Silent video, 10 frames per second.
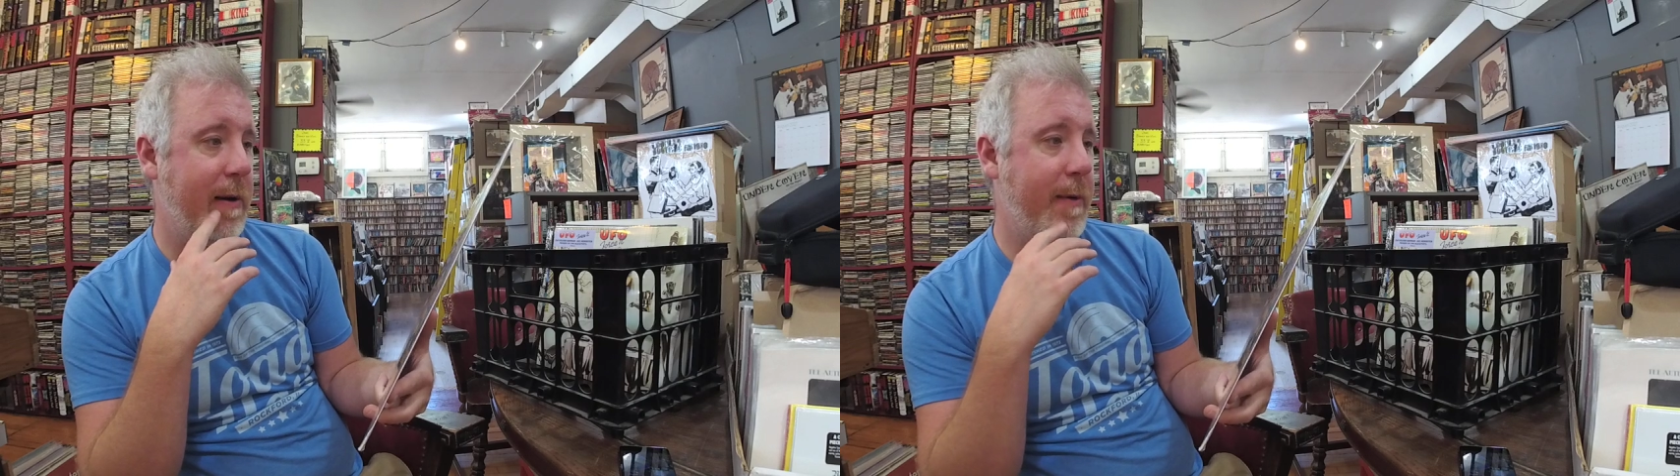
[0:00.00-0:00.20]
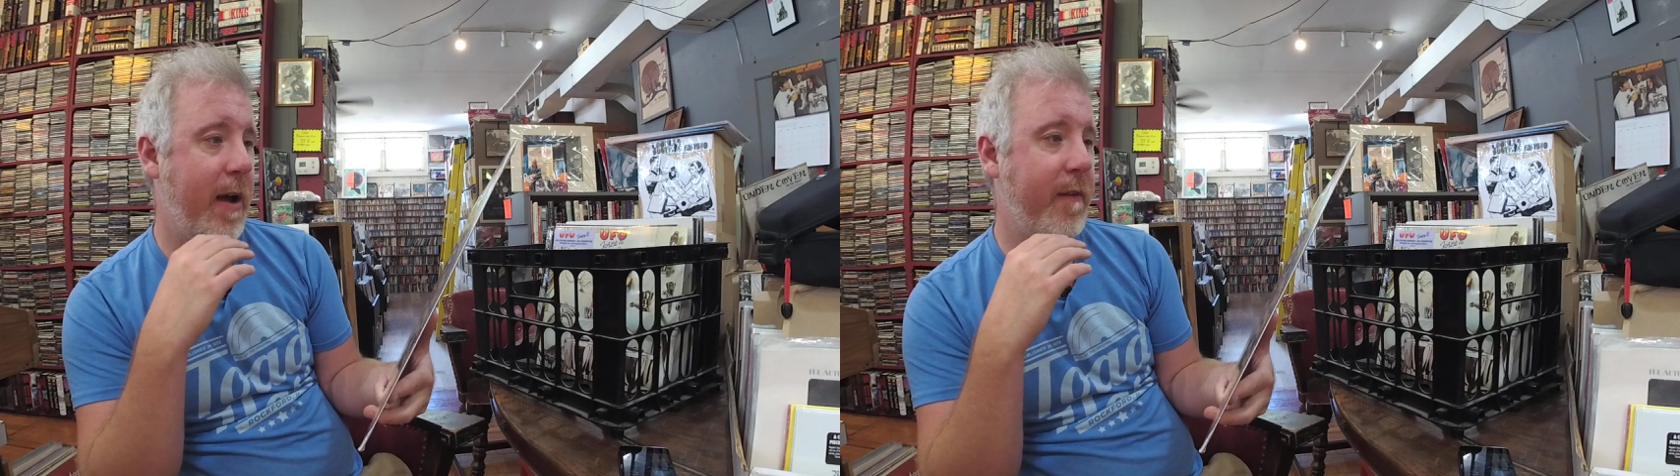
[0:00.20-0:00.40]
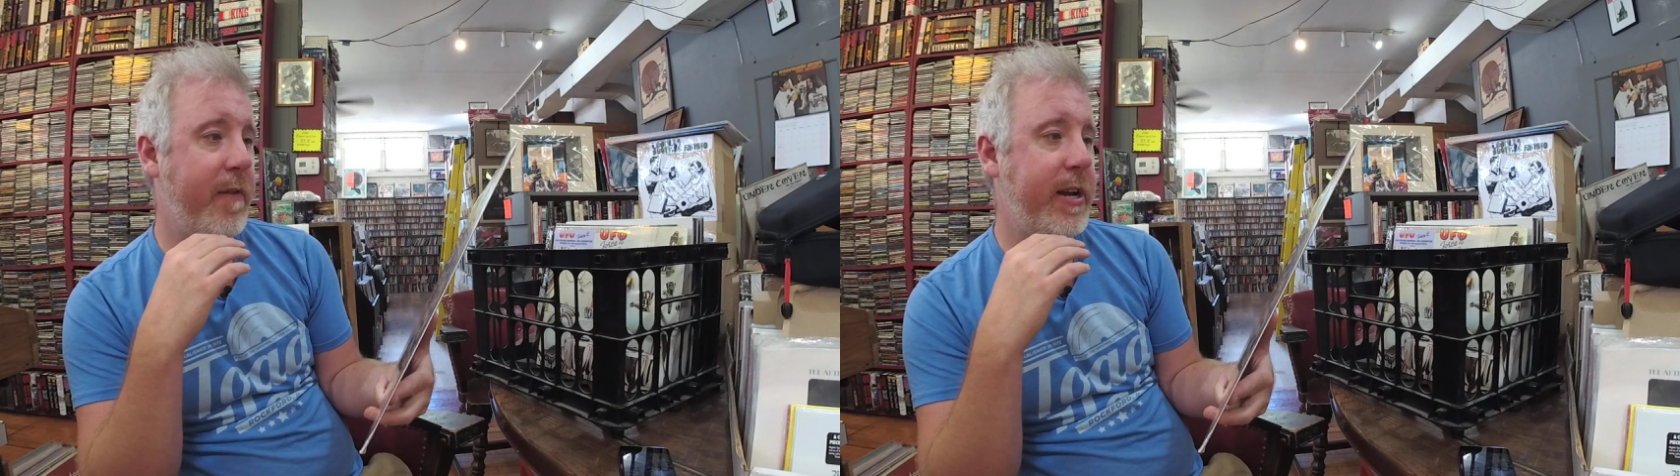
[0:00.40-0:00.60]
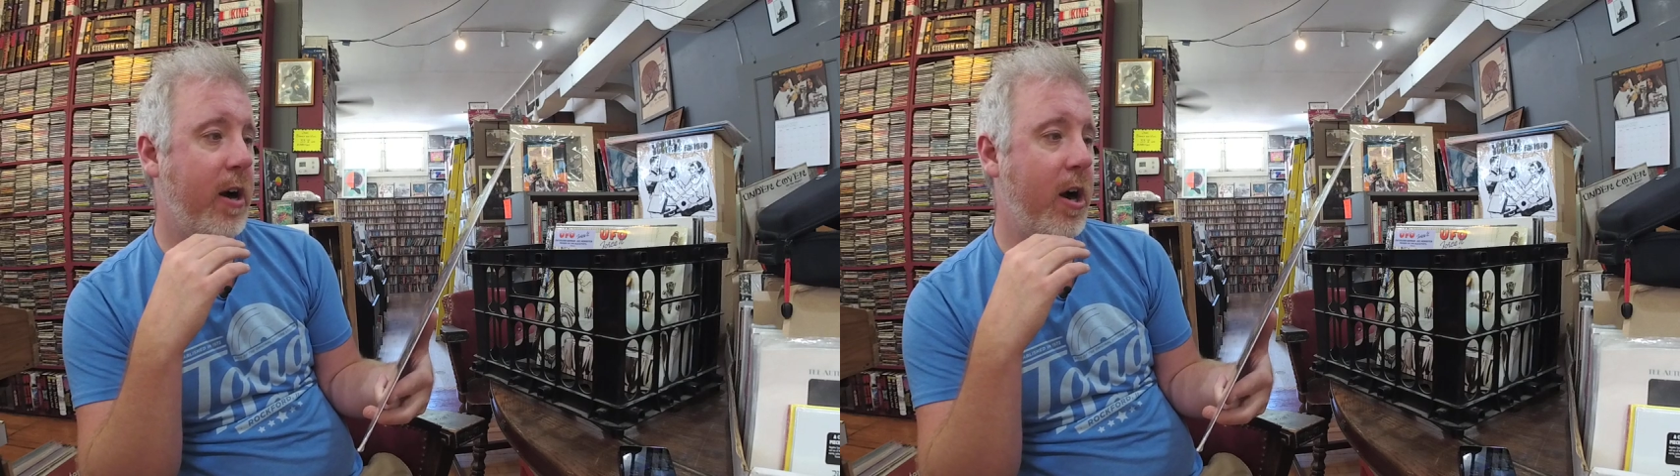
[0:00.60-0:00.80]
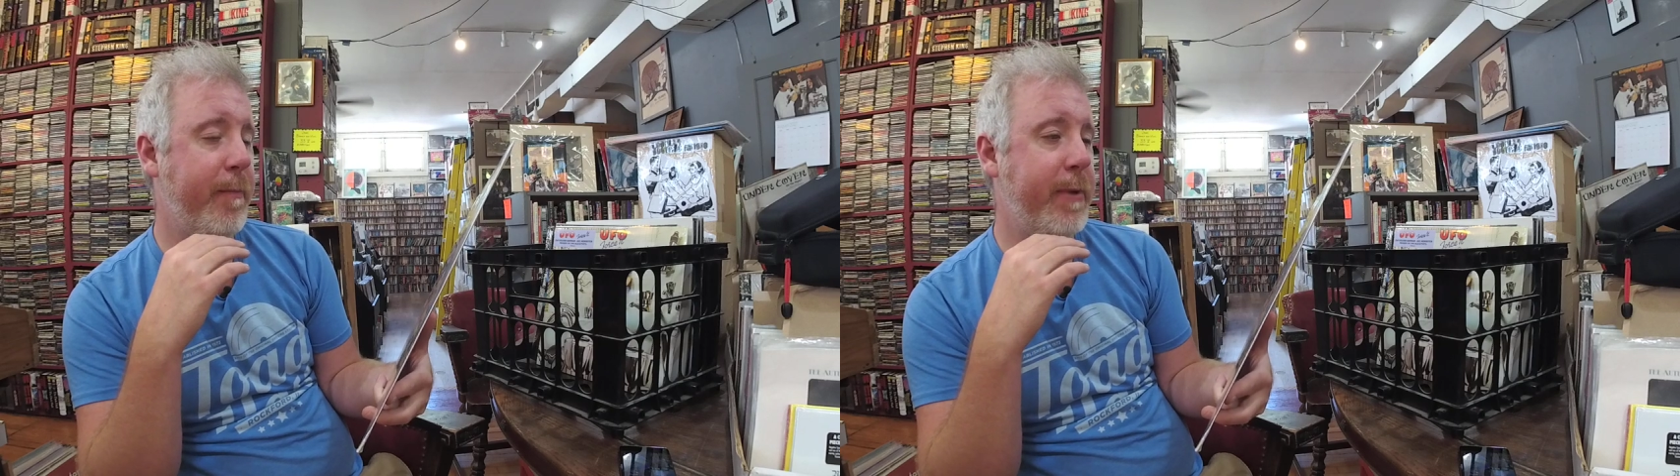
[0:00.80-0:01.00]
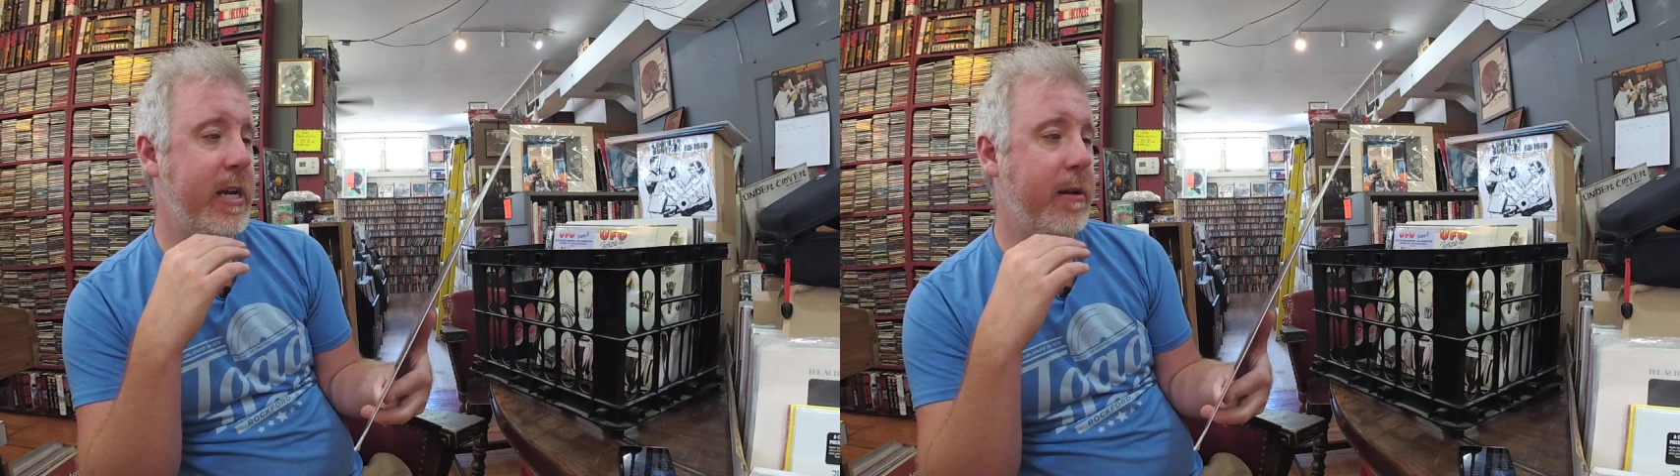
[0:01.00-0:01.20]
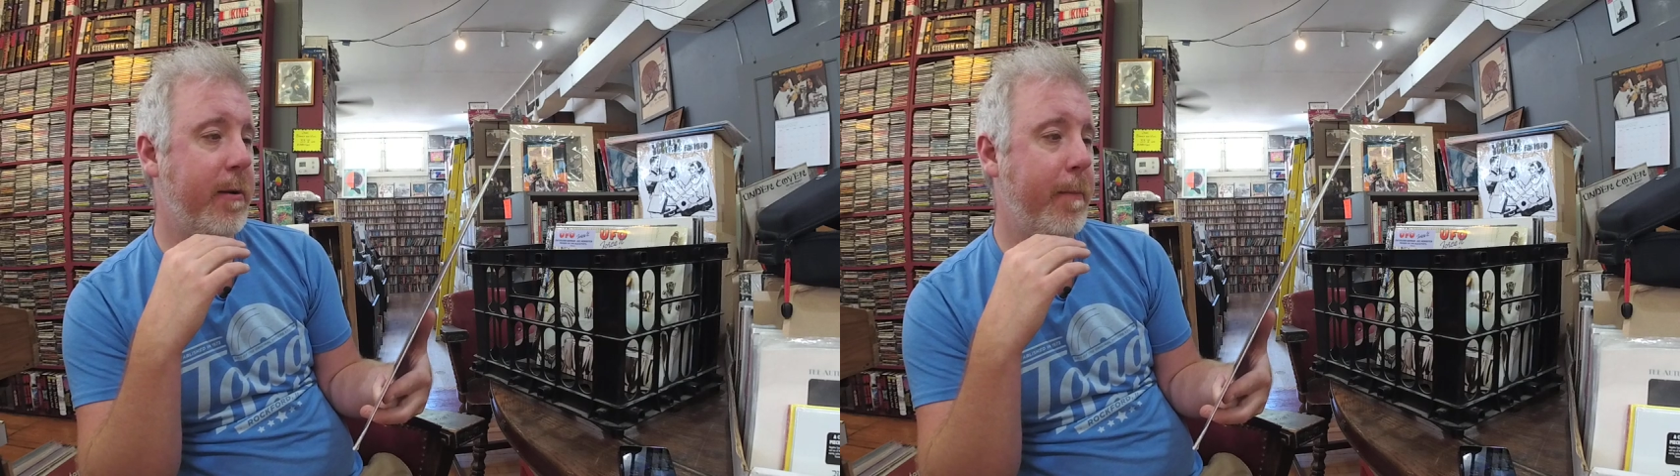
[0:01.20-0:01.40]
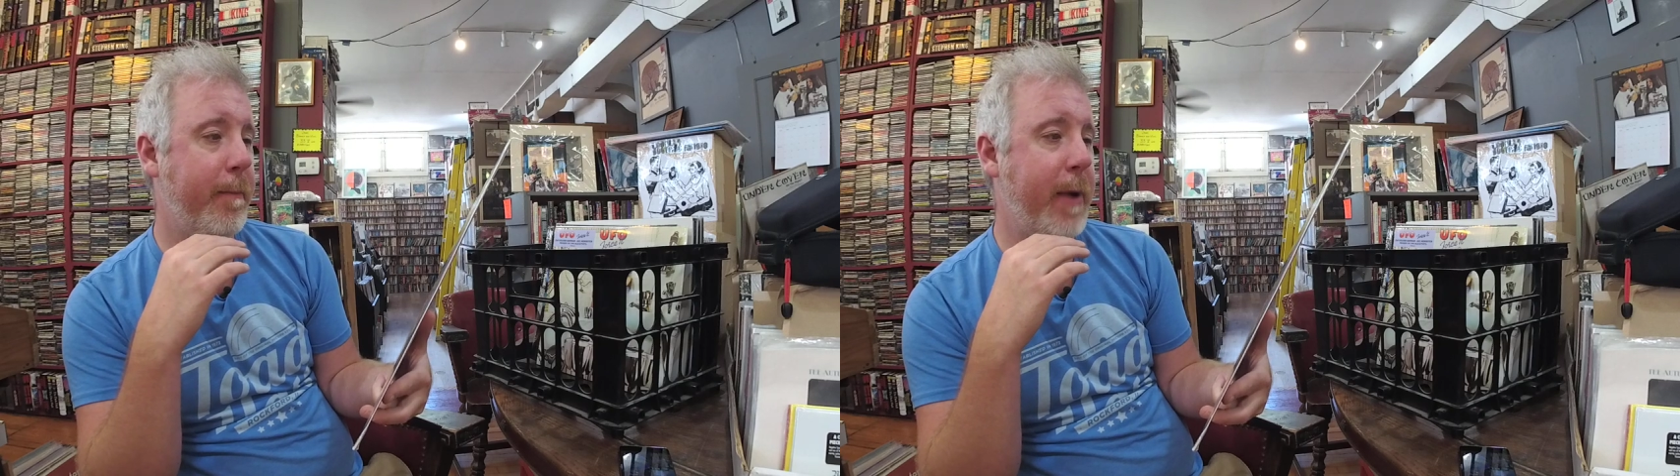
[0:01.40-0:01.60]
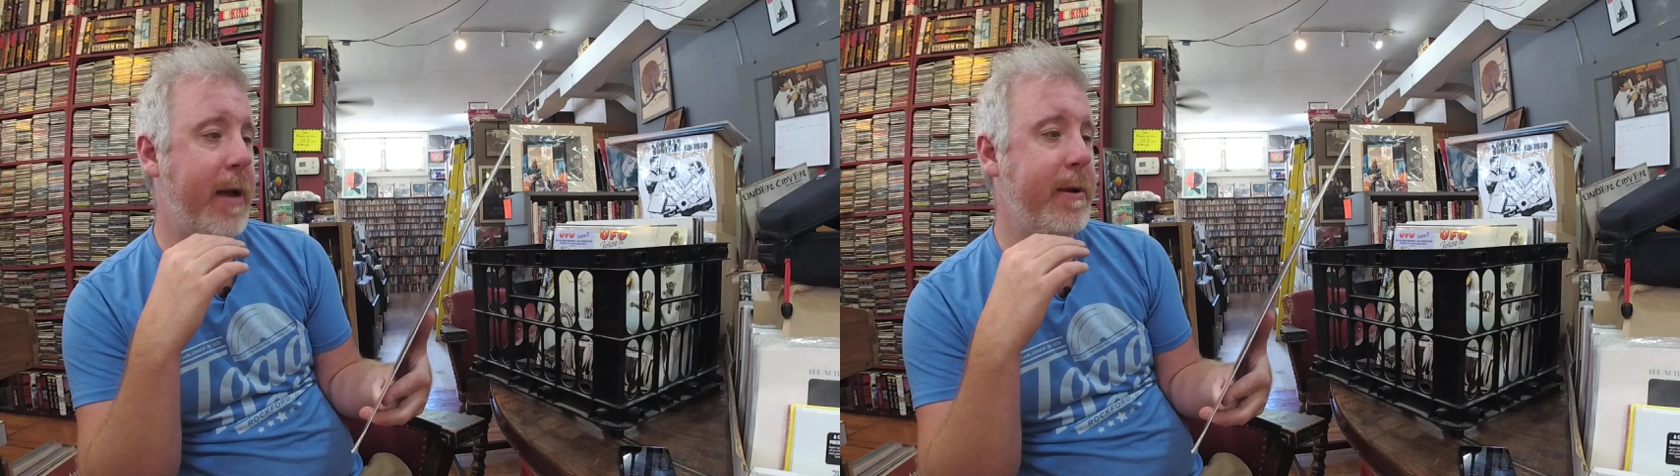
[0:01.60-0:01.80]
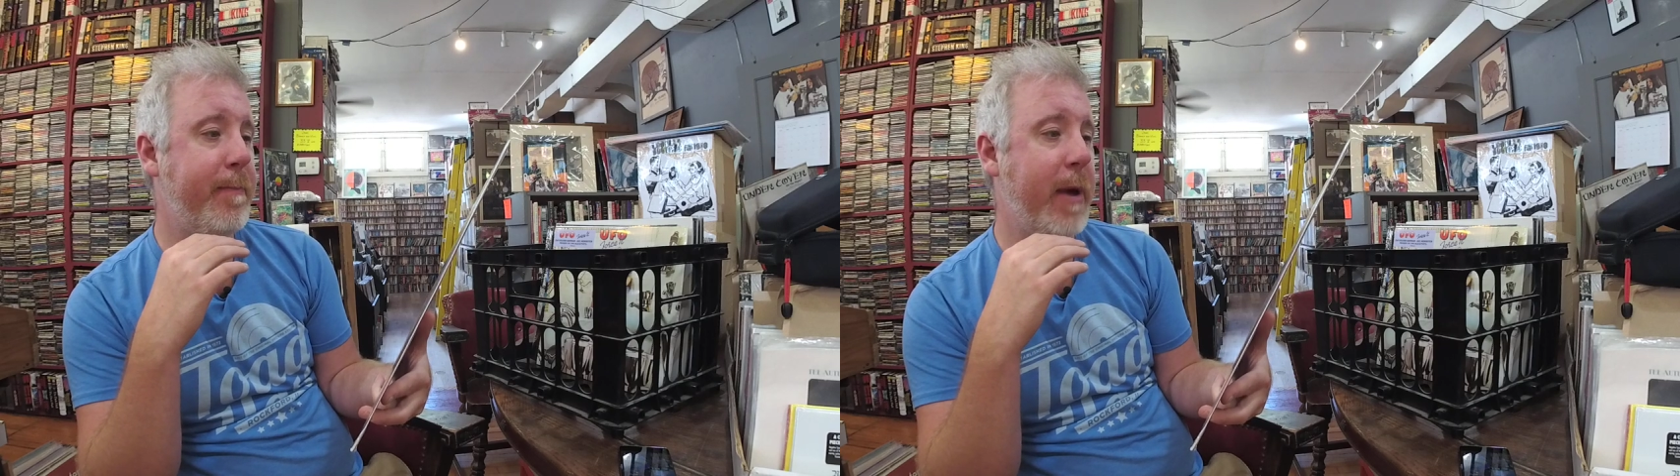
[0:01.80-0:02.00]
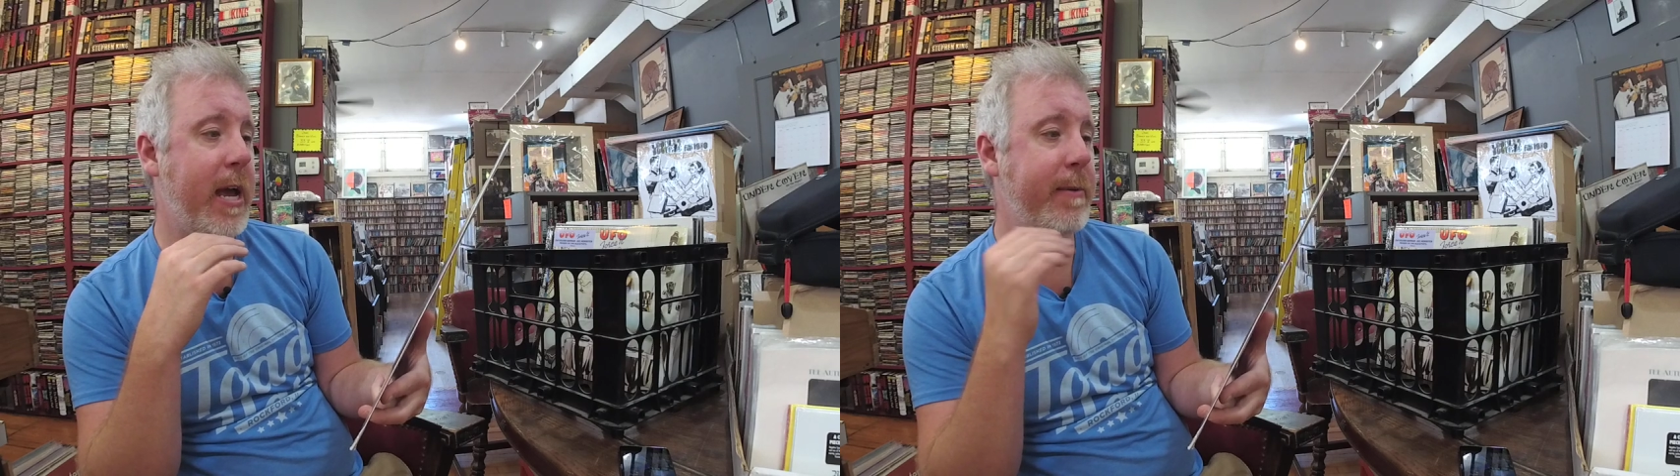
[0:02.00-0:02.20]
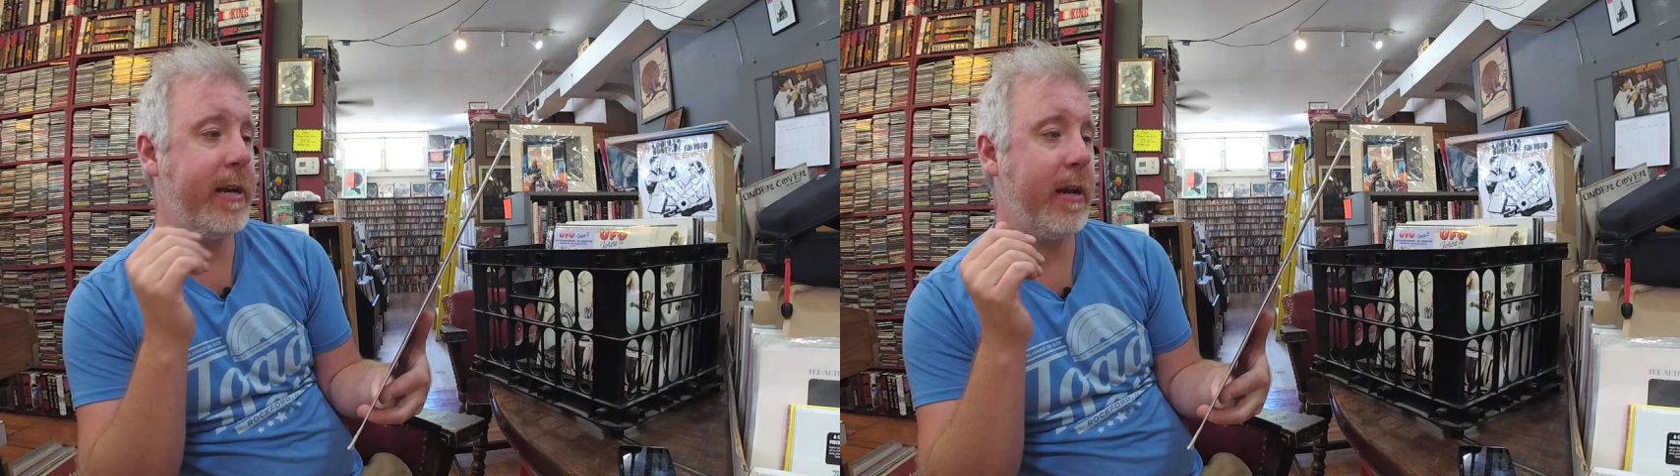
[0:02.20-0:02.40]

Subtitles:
Every Heartbeat, Baby Baby,